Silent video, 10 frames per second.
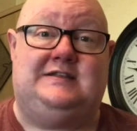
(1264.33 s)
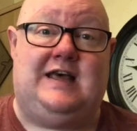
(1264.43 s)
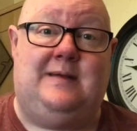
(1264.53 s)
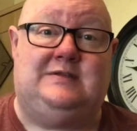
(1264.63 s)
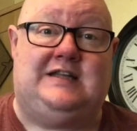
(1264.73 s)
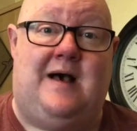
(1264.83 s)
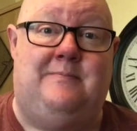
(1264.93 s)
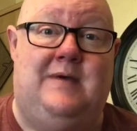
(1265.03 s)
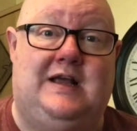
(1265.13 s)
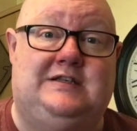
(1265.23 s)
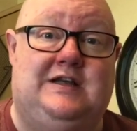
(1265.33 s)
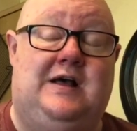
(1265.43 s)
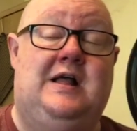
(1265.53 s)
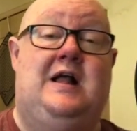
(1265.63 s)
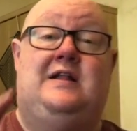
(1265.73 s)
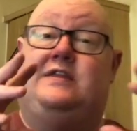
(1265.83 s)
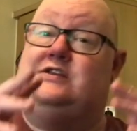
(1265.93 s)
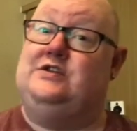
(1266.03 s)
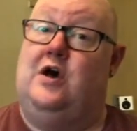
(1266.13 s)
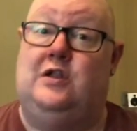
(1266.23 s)
the same stand mixer.
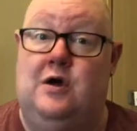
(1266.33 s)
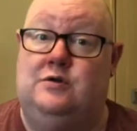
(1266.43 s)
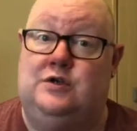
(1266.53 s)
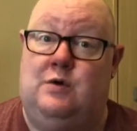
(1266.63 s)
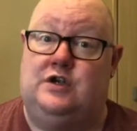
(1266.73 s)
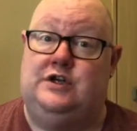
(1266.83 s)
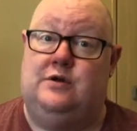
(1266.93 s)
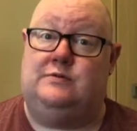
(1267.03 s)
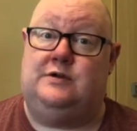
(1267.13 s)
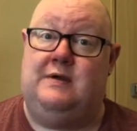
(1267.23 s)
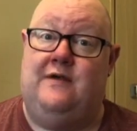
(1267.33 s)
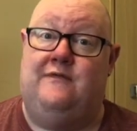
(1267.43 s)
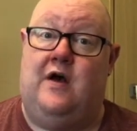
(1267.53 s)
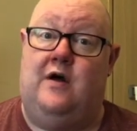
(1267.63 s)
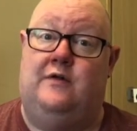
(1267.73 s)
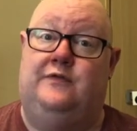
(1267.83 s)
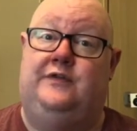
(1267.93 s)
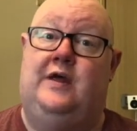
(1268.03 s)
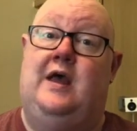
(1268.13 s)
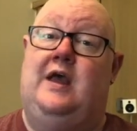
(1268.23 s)
There's not loads of washing up to be
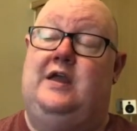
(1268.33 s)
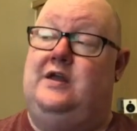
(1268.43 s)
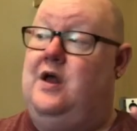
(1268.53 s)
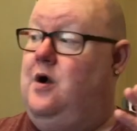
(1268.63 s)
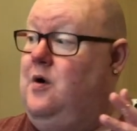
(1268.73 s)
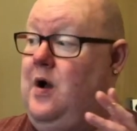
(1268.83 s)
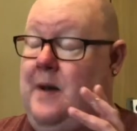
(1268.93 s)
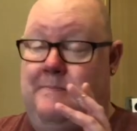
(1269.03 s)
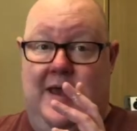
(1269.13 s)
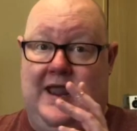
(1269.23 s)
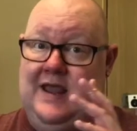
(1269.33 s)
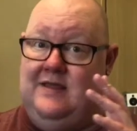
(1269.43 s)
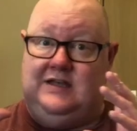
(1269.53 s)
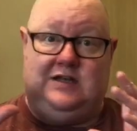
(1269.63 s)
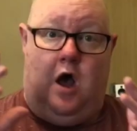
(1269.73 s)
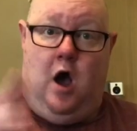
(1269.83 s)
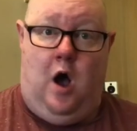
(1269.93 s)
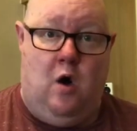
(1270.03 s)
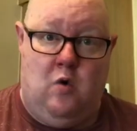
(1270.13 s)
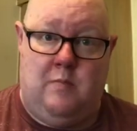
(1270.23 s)
involved. You know, I'm making this at
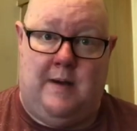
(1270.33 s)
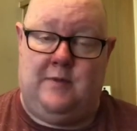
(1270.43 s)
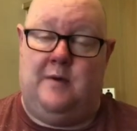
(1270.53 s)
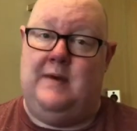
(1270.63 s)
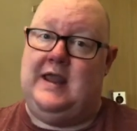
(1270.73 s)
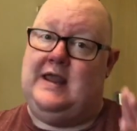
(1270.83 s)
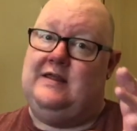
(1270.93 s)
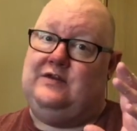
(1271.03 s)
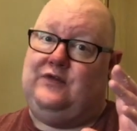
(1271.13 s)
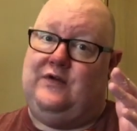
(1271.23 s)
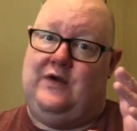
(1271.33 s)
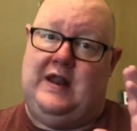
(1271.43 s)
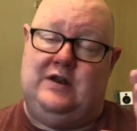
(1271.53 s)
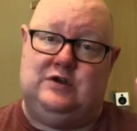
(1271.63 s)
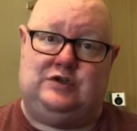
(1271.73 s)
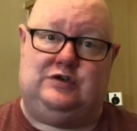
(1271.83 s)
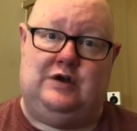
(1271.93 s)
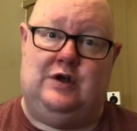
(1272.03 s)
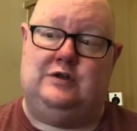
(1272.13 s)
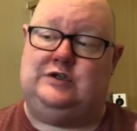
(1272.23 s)
home, I'm not making this
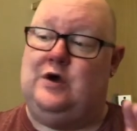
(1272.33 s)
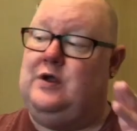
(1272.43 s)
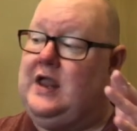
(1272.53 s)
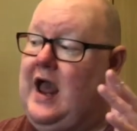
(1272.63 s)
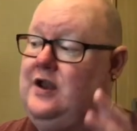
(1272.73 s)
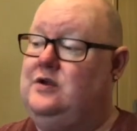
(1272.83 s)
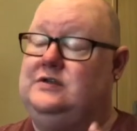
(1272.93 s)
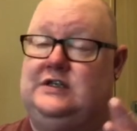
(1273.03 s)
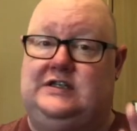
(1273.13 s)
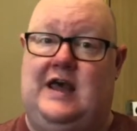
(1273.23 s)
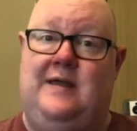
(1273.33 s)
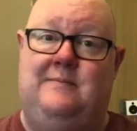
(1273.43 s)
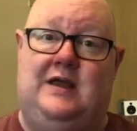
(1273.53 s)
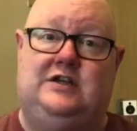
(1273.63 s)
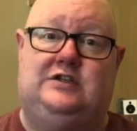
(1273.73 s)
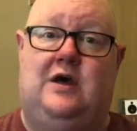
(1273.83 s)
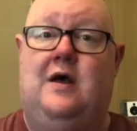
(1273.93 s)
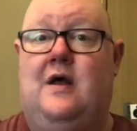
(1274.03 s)
industrial, so you can use the same mixer